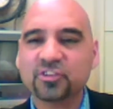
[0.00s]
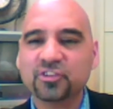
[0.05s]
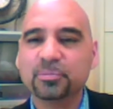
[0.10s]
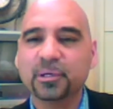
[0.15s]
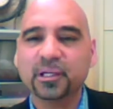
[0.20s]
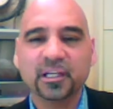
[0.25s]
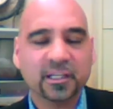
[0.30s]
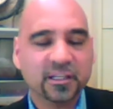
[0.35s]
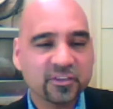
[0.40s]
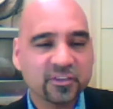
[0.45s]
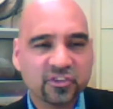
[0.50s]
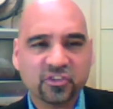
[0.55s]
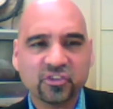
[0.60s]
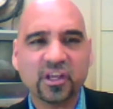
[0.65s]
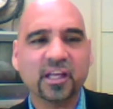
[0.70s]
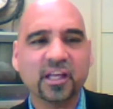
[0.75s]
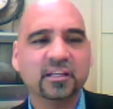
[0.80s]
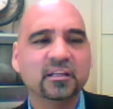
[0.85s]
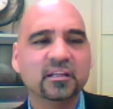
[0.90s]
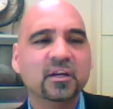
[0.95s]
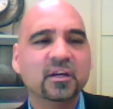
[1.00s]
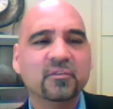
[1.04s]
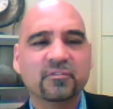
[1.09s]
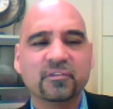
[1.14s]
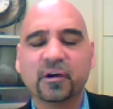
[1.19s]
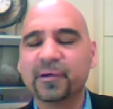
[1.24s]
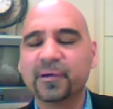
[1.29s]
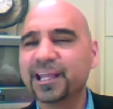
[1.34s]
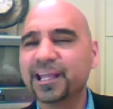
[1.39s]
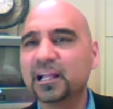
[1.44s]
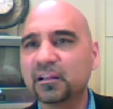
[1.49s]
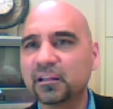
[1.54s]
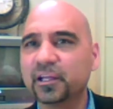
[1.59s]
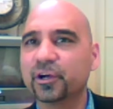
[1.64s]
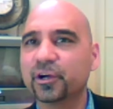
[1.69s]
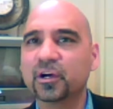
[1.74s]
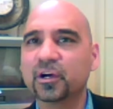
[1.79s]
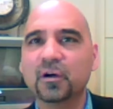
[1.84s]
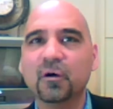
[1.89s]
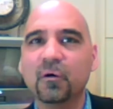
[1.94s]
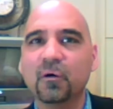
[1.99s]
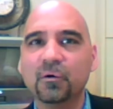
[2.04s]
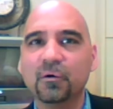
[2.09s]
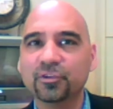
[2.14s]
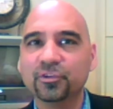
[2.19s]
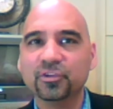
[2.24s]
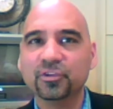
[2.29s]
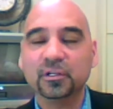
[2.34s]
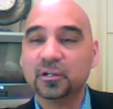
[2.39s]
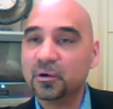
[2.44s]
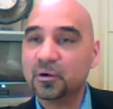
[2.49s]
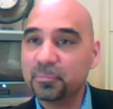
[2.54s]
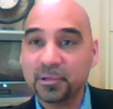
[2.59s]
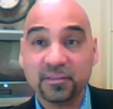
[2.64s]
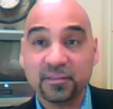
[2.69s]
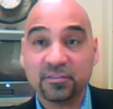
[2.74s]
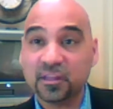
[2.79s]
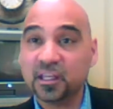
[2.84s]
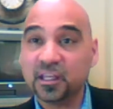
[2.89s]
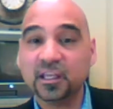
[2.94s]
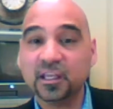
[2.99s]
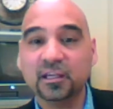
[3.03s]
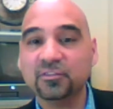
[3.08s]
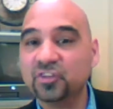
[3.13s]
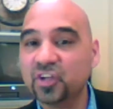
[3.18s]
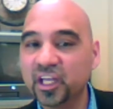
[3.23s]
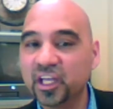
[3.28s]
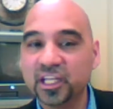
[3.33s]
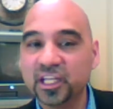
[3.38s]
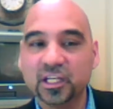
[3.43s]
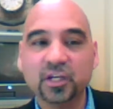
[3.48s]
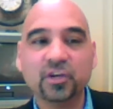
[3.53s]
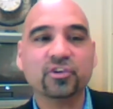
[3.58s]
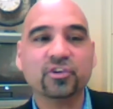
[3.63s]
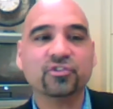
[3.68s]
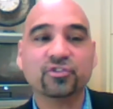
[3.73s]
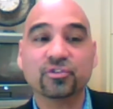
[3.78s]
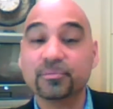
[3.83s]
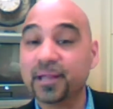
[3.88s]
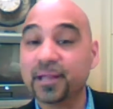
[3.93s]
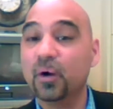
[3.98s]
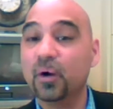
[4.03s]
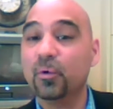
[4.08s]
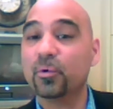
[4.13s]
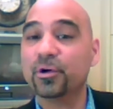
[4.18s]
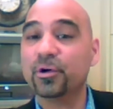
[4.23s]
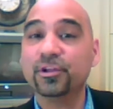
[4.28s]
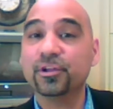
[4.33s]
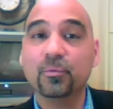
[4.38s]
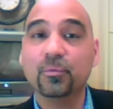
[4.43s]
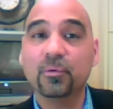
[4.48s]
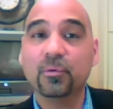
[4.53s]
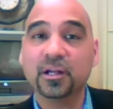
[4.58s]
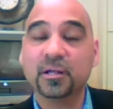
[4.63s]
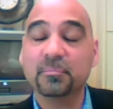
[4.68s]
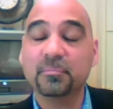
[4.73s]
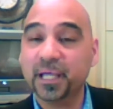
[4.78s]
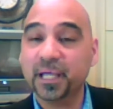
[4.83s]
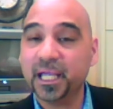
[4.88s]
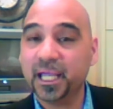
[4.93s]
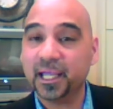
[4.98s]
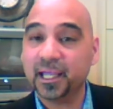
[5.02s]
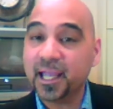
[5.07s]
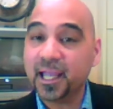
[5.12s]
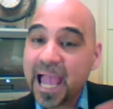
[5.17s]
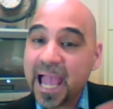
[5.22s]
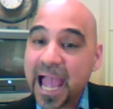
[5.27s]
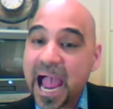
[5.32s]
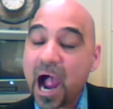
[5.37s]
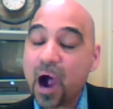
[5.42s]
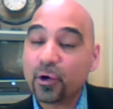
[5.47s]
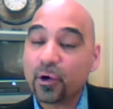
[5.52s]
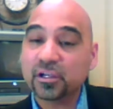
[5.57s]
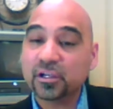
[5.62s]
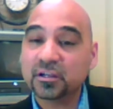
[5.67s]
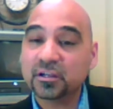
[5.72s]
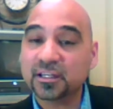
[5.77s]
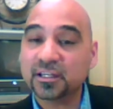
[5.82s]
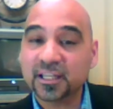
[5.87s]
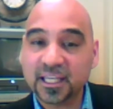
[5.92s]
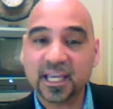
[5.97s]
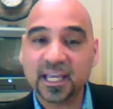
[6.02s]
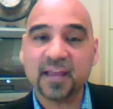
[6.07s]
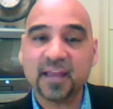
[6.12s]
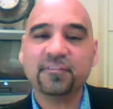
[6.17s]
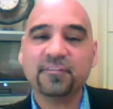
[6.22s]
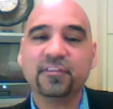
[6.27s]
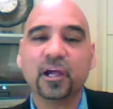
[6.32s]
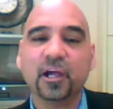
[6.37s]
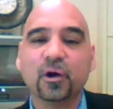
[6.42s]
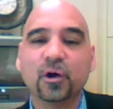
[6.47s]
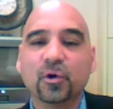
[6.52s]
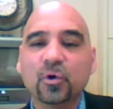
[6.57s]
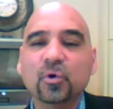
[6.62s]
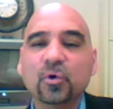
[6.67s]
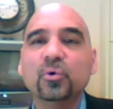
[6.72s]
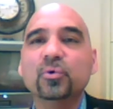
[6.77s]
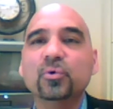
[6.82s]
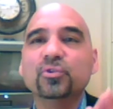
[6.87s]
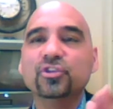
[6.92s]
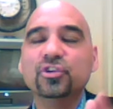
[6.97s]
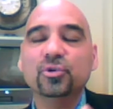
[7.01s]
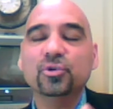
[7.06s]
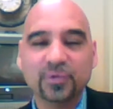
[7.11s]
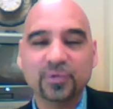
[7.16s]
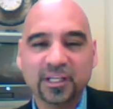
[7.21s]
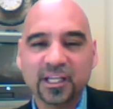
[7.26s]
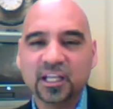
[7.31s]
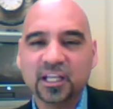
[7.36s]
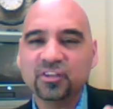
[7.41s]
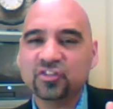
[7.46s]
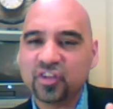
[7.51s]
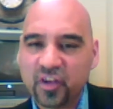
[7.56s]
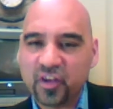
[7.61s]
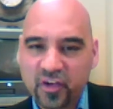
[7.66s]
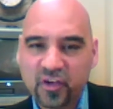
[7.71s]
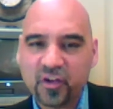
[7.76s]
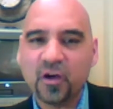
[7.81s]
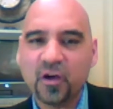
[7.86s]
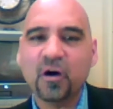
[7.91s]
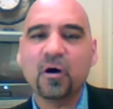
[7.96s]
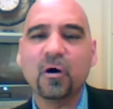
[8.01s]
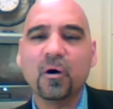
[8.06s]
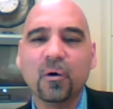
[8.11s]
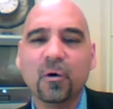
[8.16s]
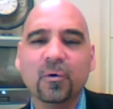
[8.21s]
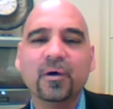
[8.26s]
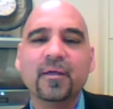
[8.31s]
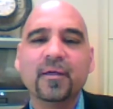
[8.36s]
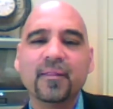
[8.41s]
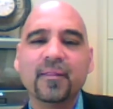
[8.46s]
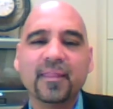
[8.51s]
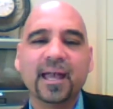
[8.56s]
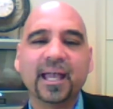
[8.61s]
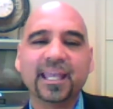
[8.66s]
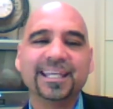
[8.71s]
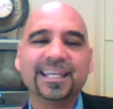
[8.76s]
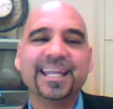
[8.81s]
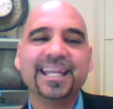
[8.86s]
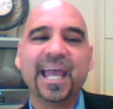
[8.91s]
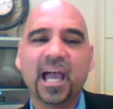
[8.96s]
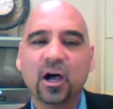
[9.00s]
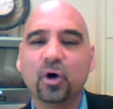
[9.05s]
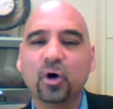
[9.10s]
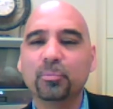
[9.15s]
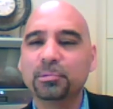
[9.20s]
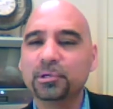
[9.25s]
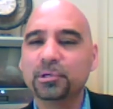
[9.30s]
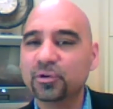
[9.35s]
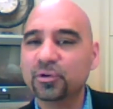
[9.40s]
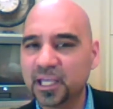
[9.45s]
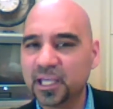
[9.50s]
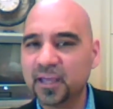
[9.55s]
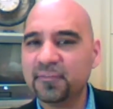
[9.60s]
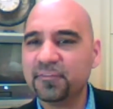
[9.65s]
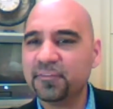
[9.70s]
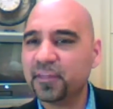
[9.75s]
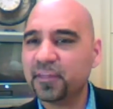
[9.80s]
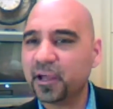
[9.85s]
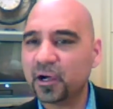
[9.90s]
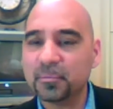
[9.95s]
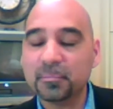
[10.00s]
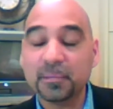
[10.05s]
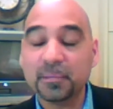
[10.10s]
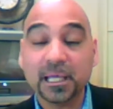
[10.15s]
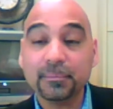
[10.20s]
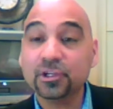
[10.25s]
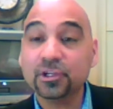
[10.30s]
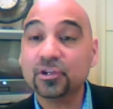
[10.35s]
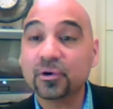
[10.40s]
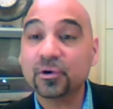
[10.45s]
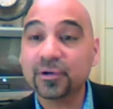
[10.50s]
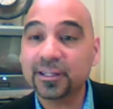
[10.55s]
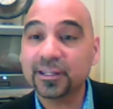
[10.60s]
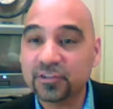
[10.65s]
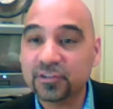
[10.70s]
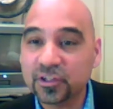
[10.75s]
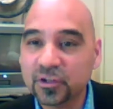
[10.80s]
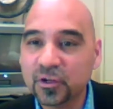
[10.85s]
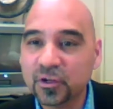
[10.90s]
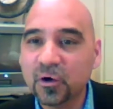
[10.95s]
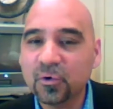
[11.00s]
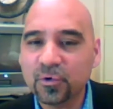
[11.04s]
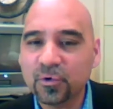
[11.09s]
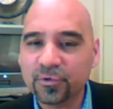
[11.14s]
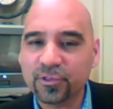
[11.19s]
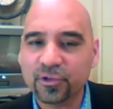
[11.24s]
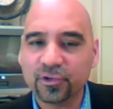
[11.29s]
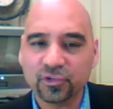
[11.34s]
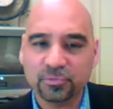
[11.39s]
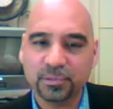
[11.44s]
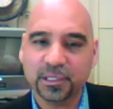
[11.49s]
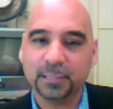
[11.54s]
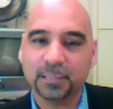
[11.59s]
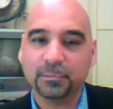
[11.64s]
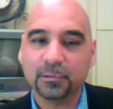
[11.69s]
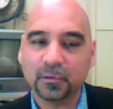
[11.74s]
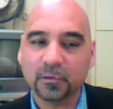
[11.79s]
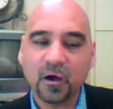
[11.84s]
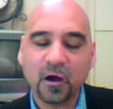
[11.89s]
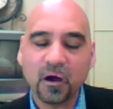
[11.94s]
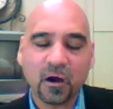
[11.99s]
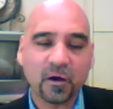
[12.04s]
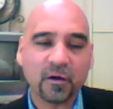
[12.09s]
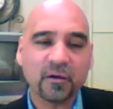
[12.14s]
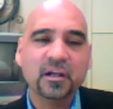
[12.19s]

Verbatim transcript: perform a self assessment and set very clear goals. You know, be thinking 10 years from now where do you want to be? How are you going to get there? Who do you need to know that can help you get there? Maybe you don't even